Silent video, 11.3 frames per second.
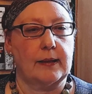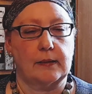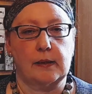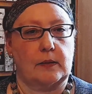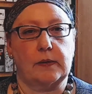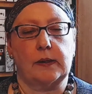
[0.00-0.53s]

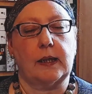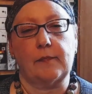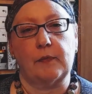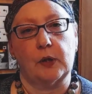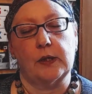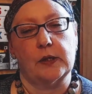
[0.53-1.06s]
It's
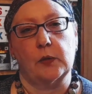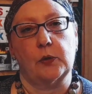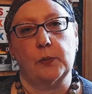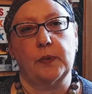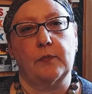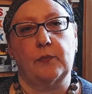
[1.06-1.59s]
definitely
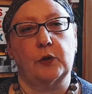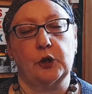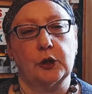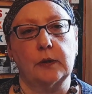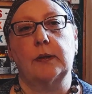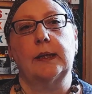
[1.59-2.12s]
suitable for
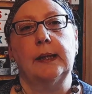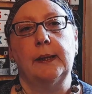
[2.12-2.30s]
children.